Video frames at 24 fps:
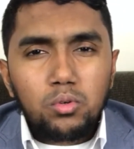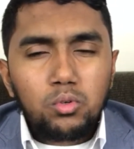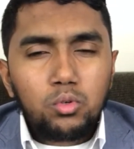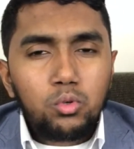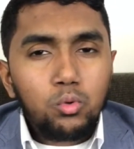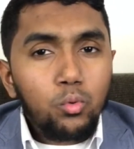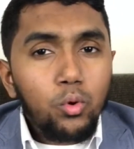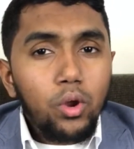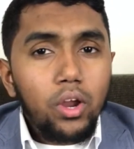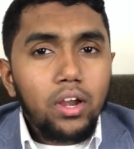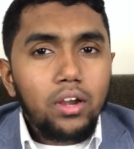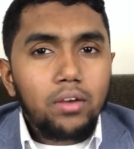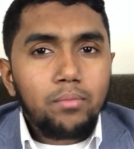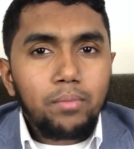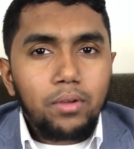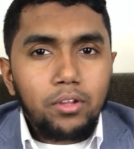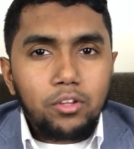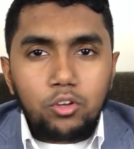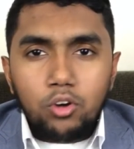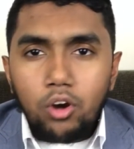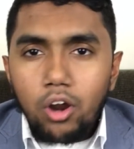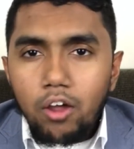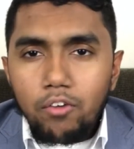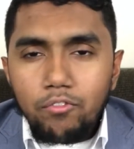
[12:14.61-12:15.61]
To where?
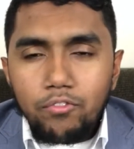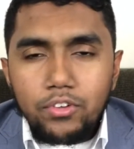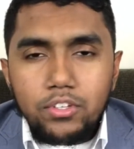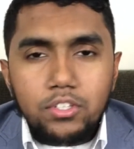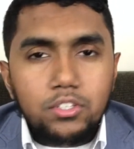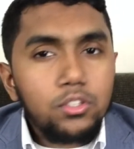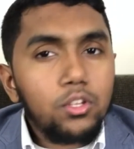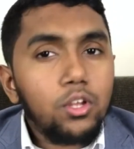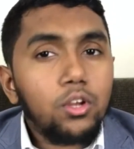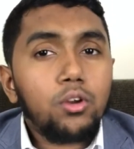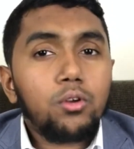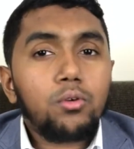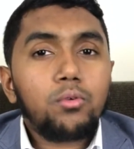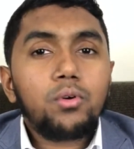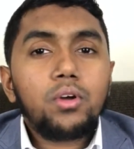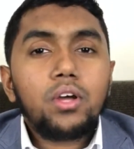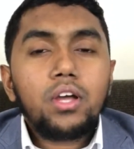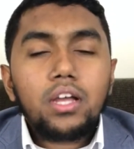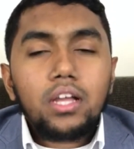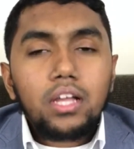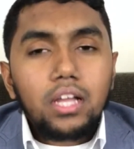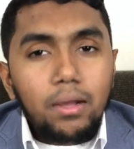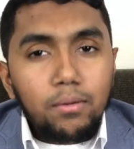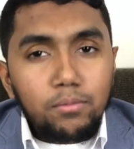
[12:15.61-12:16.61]
Your office? No,
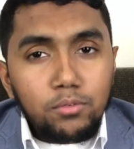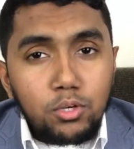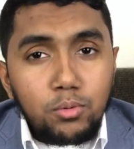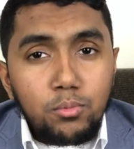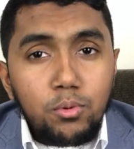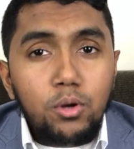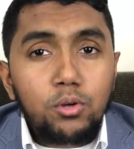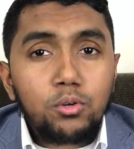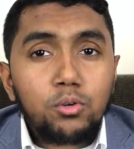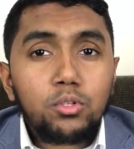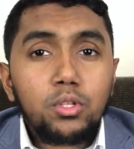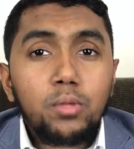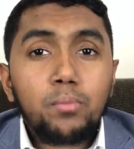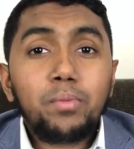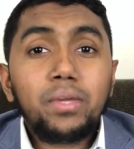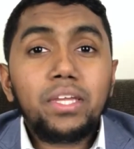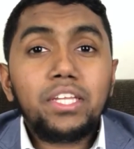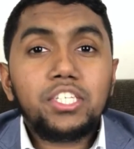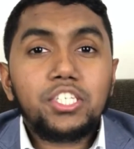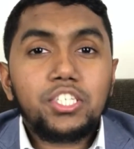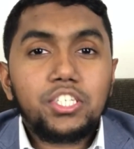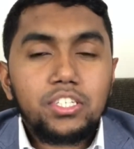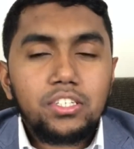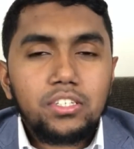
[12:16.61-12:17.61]
come tomorrow to the
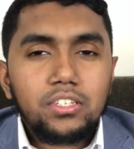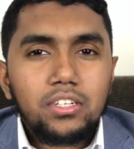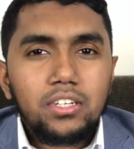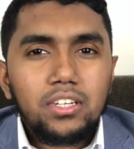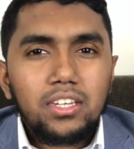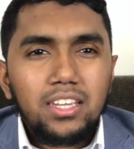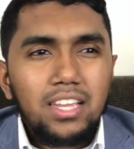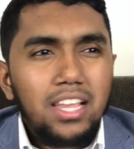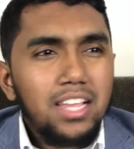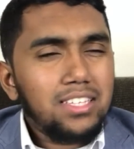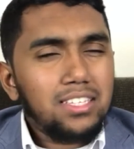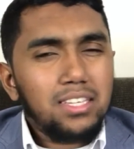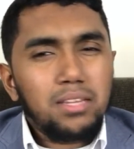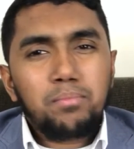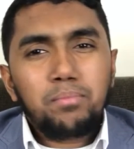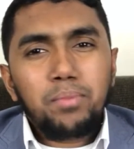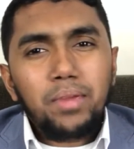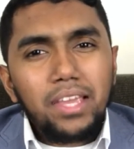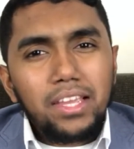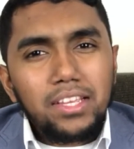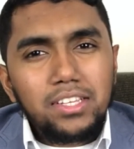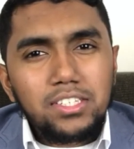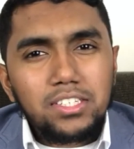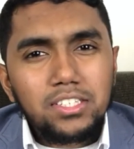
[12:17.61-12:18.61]
beach. He said,
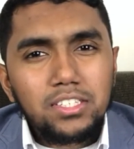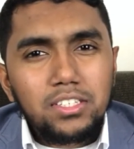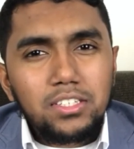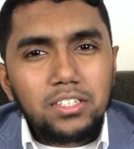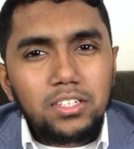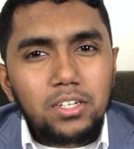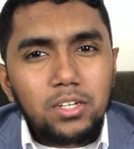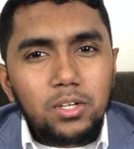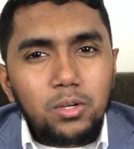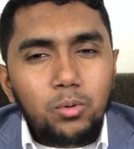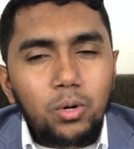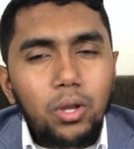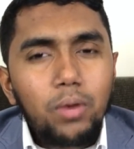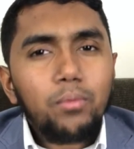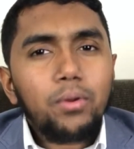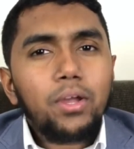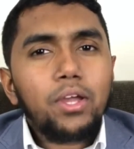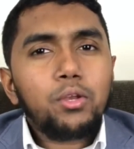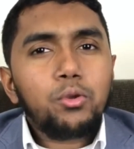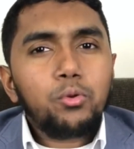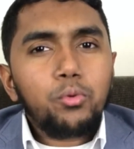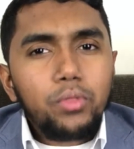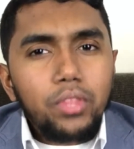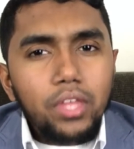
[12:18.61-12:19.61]
beach? What am I
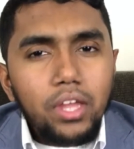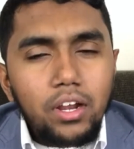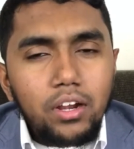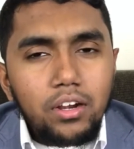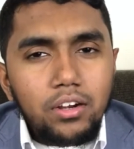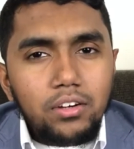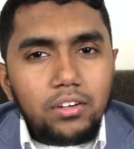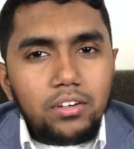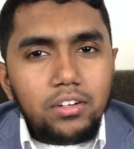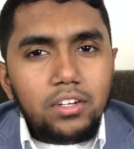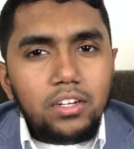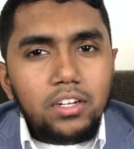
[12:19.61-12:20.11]
going to do there?